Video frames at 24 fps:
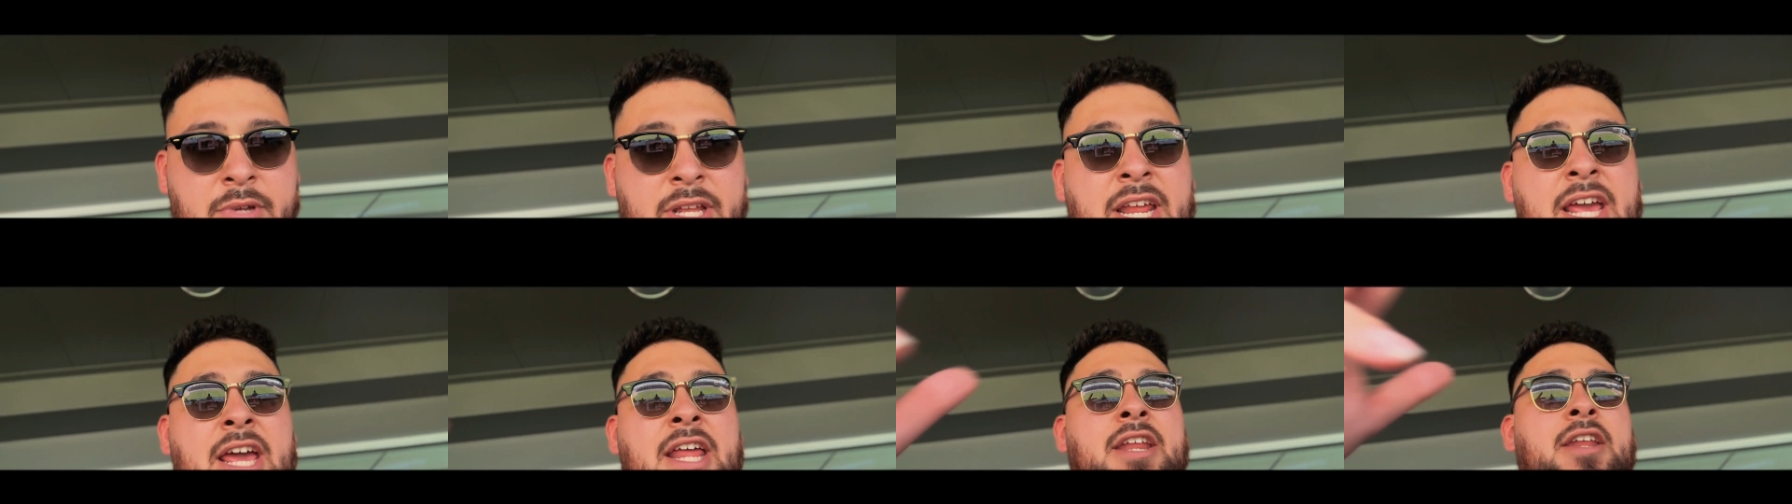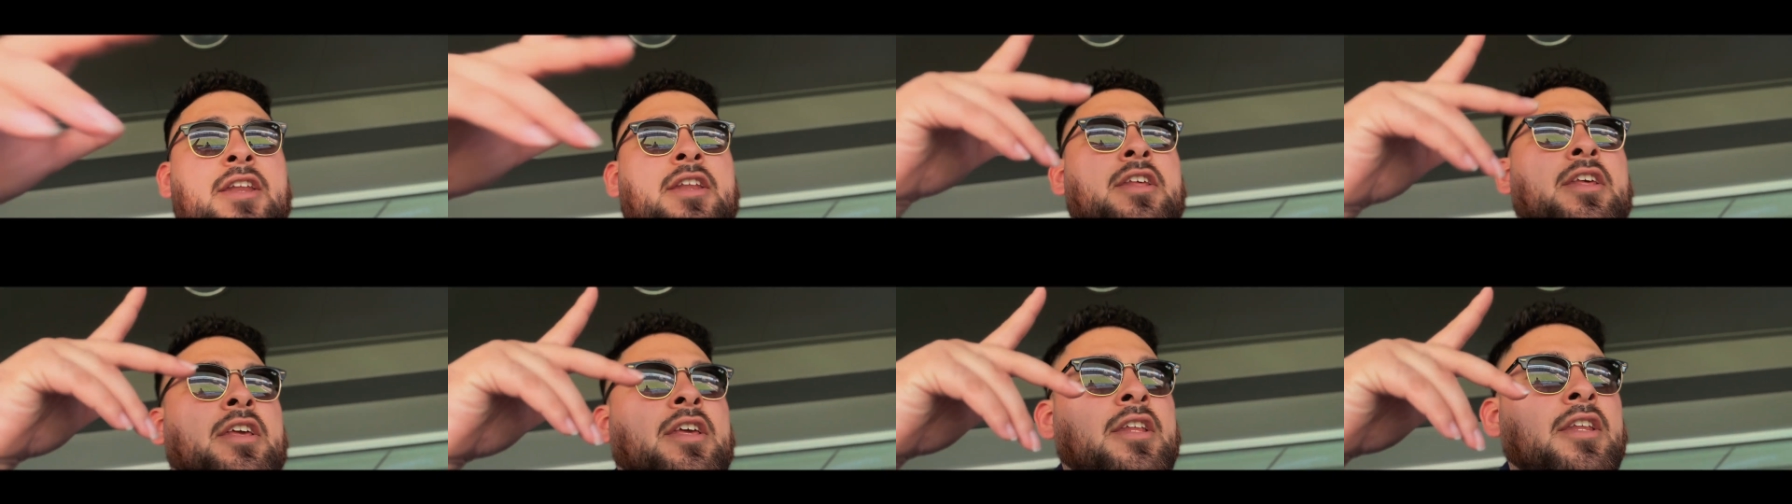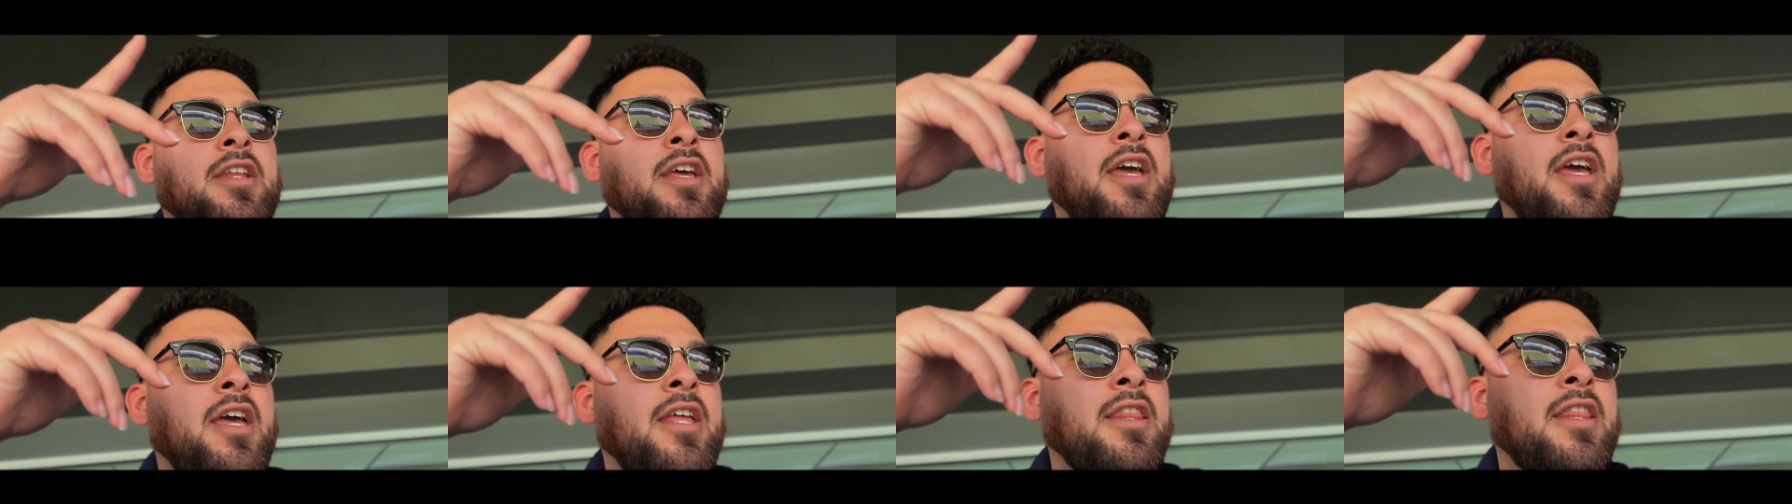editing.
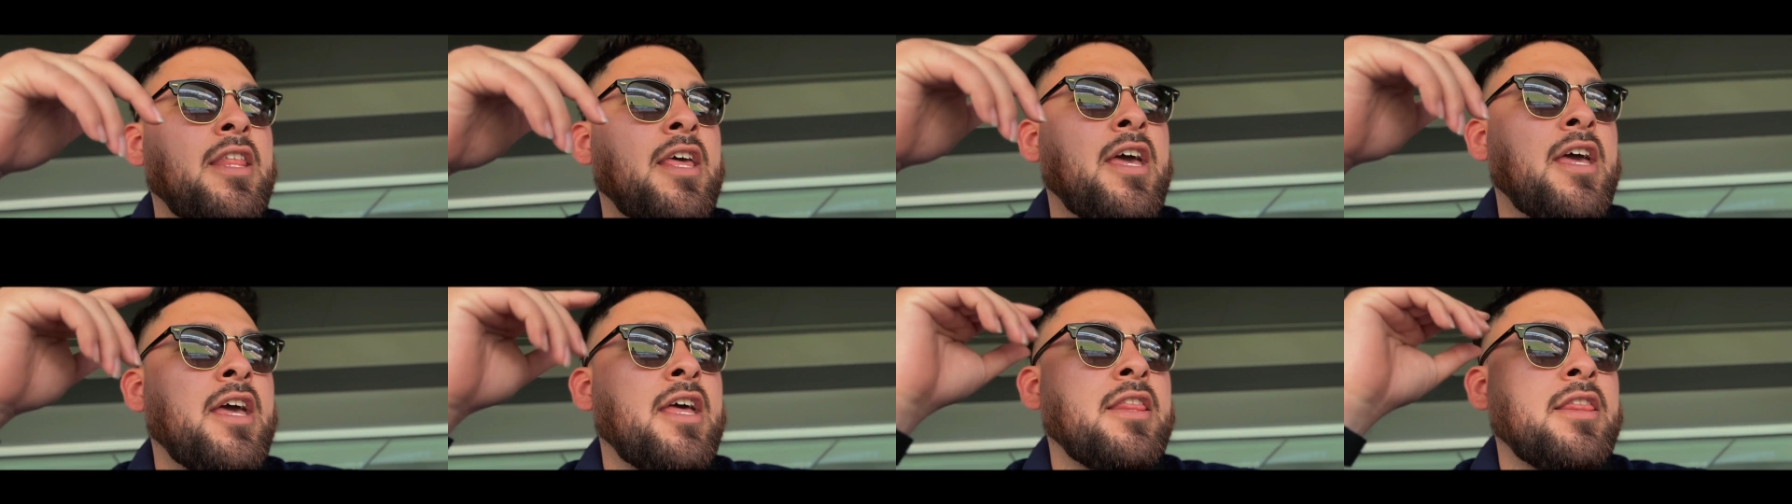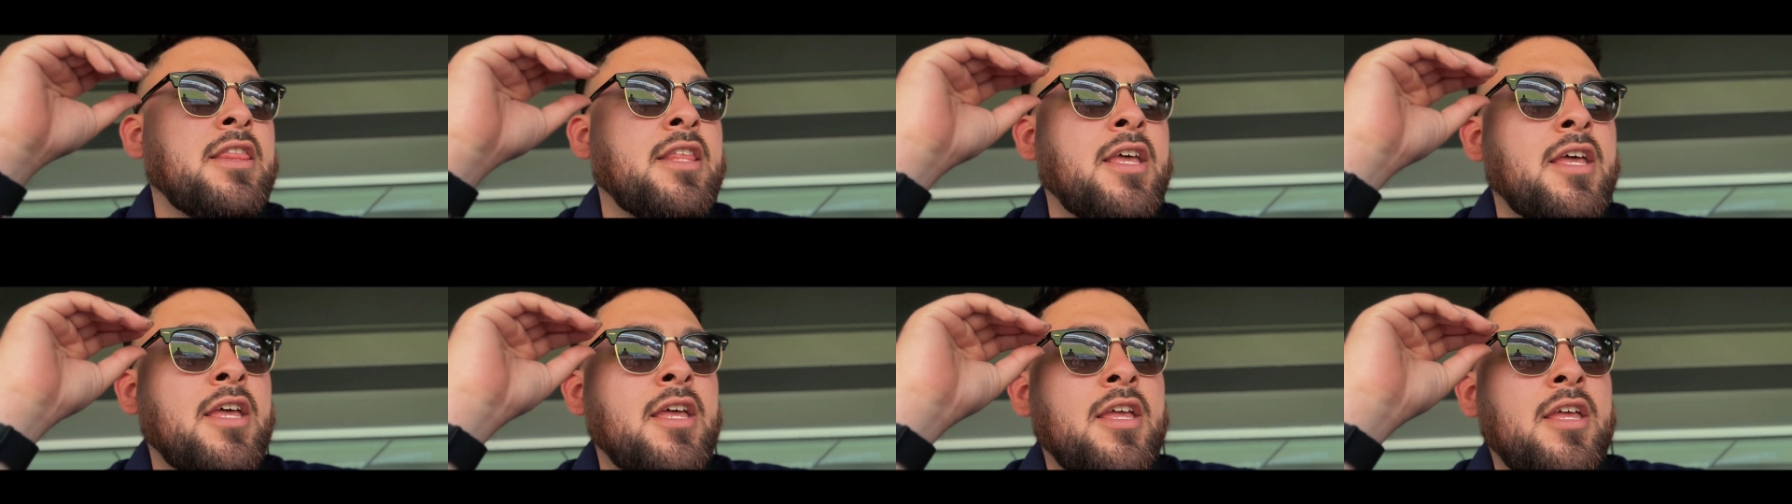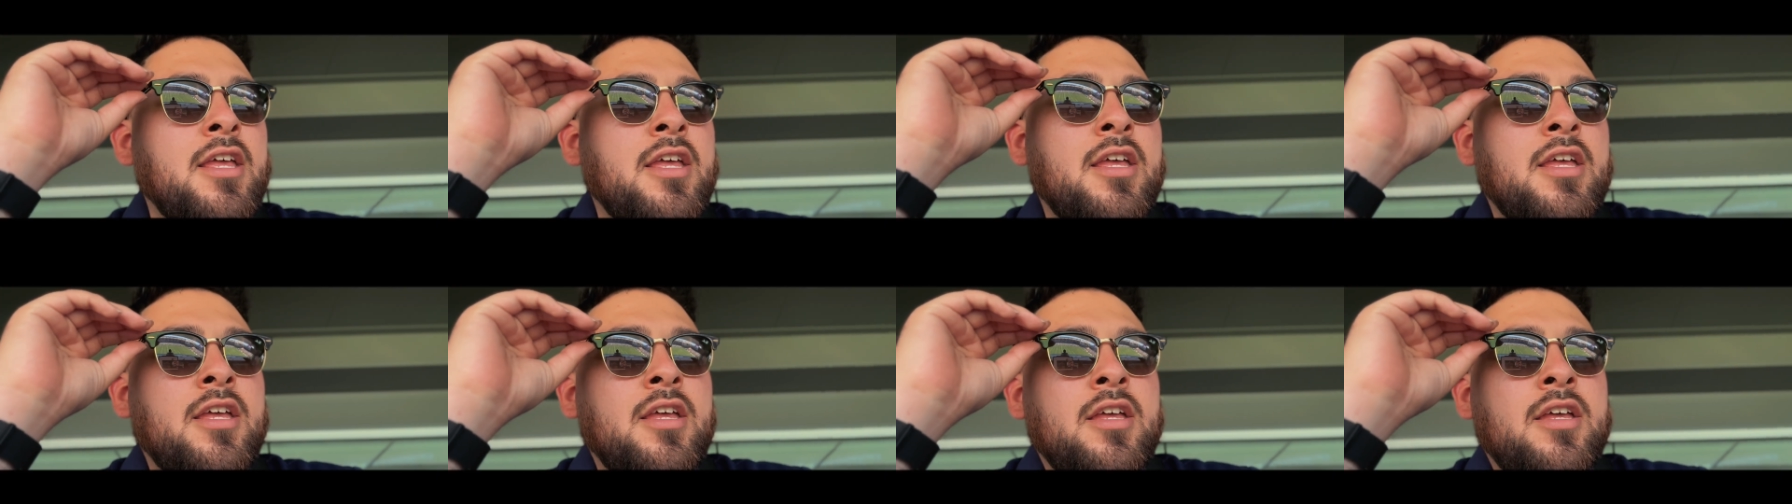And then
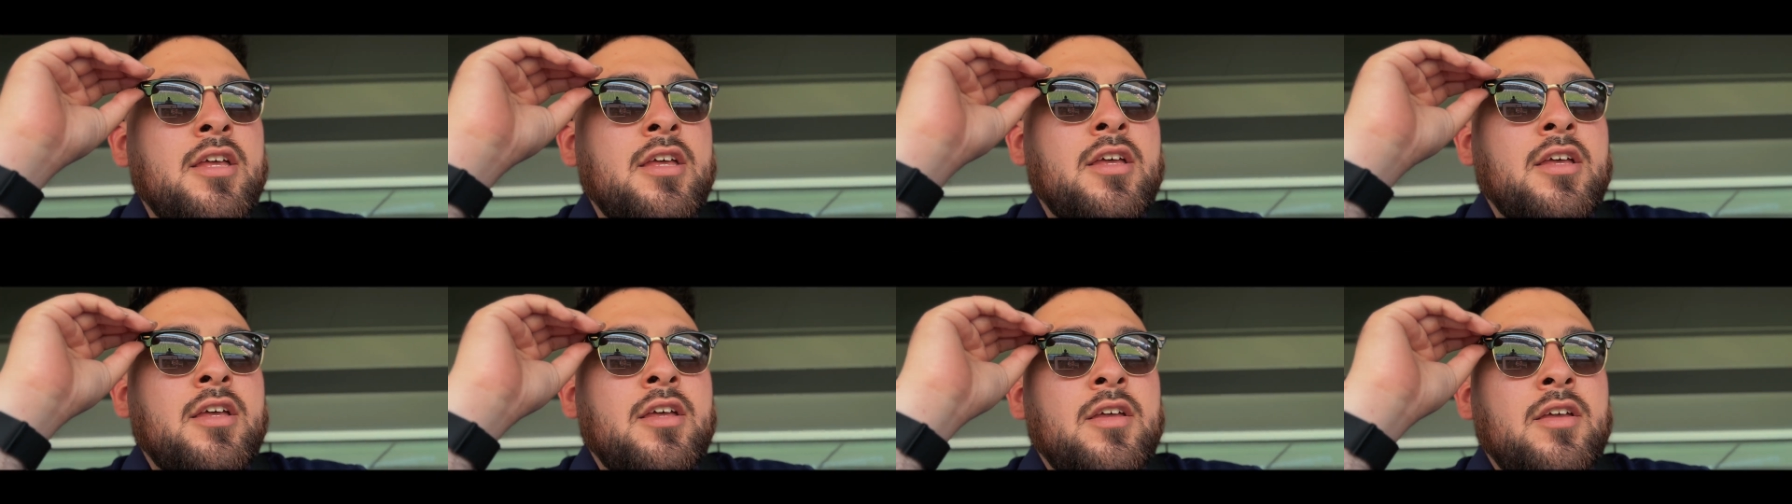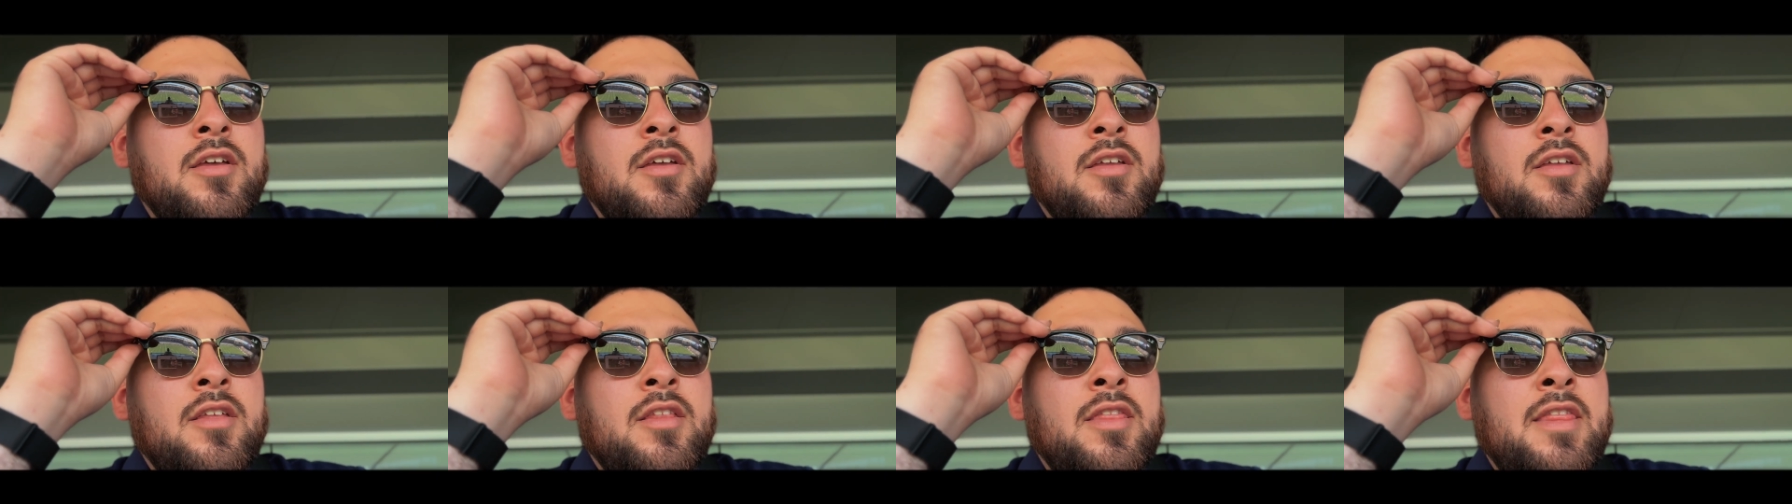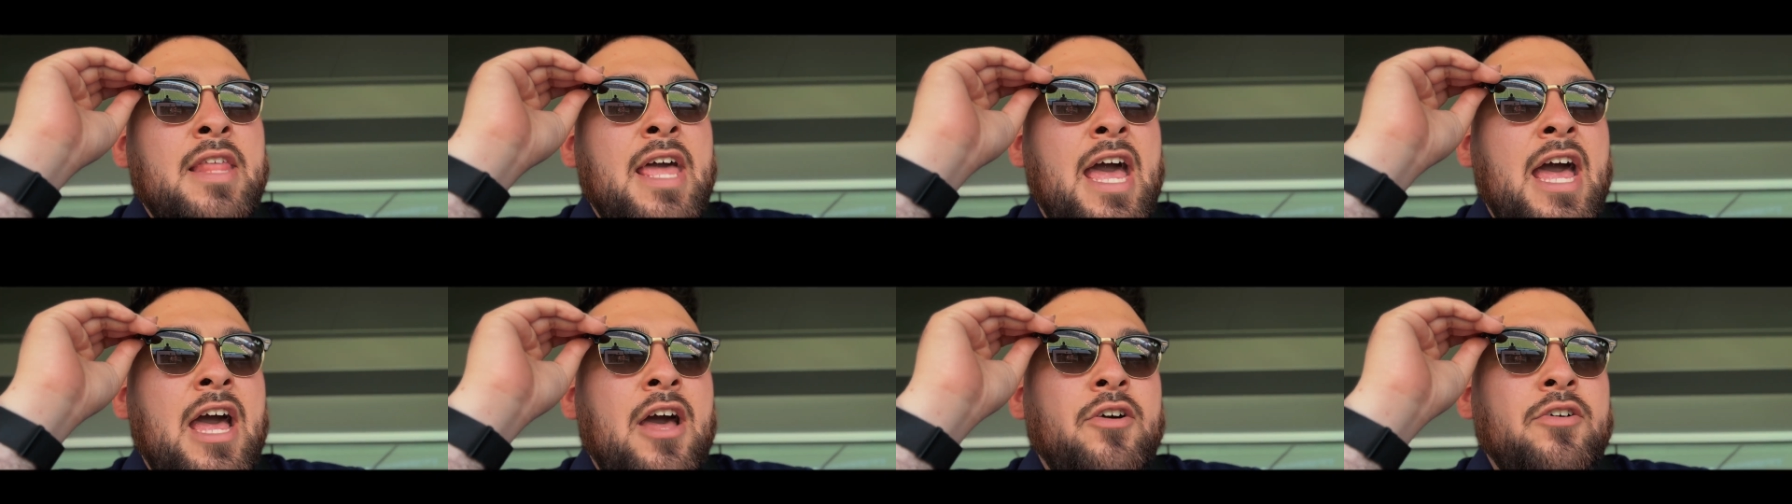
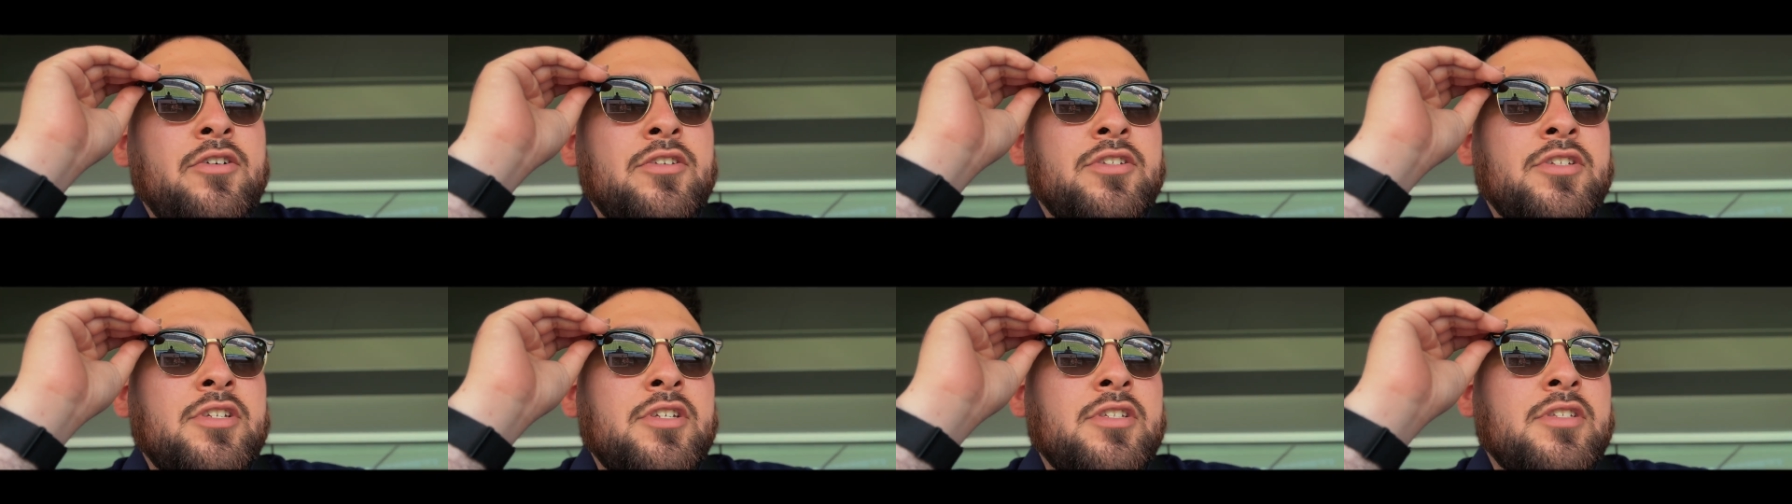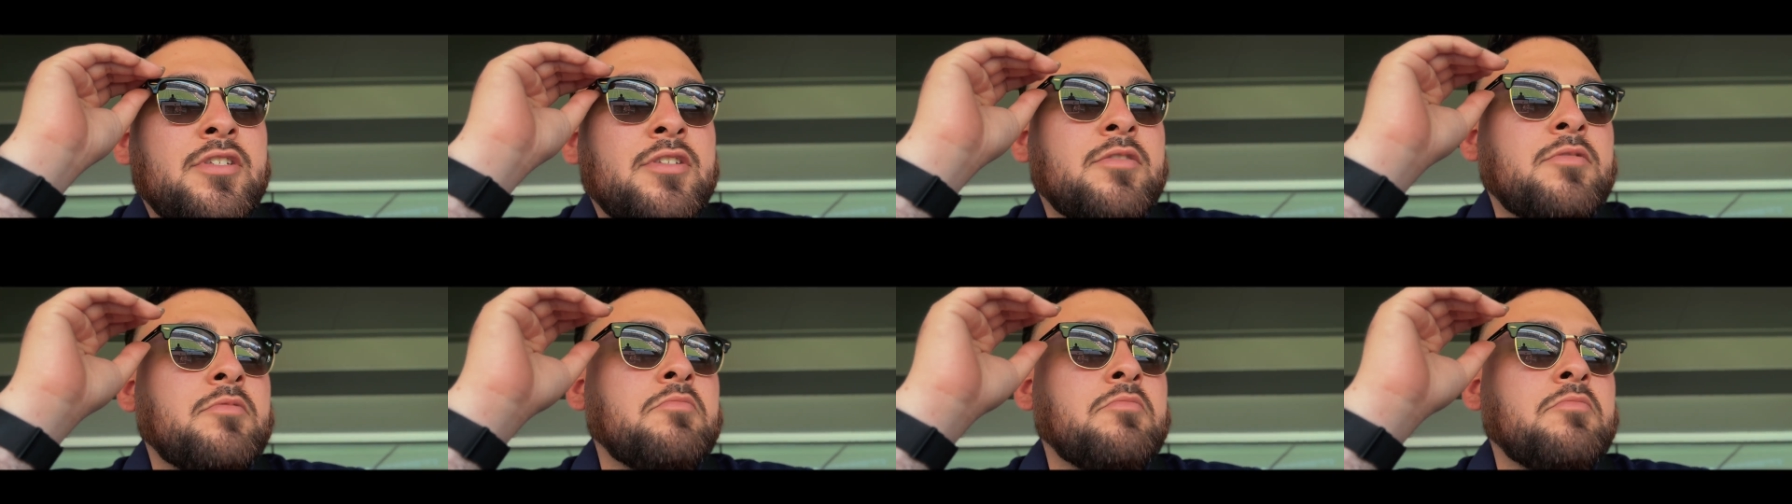now it's just